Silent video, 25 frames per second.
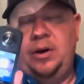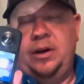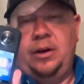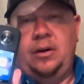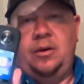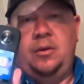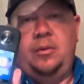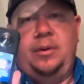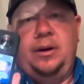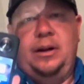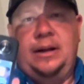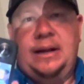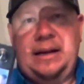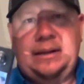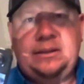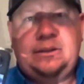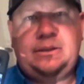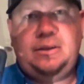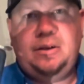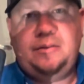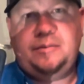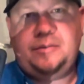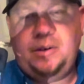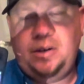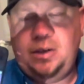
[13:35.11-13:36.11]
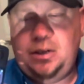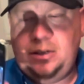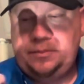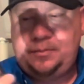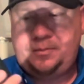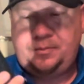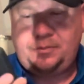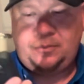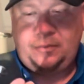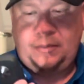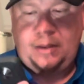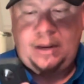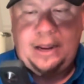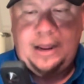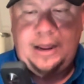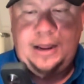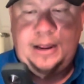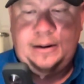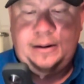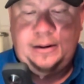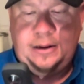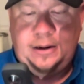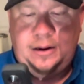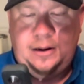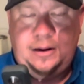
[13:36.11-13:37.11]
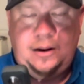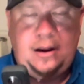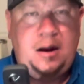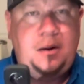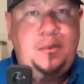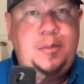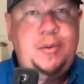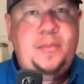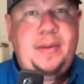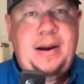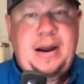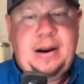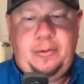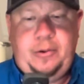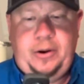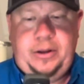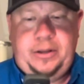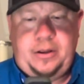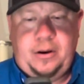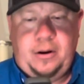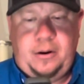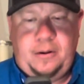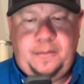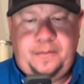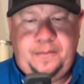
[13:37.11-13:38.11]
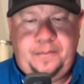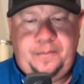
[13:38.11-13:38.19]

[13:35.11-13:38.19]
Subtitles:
a little bit of that stuff done, and I'll be back with y'all.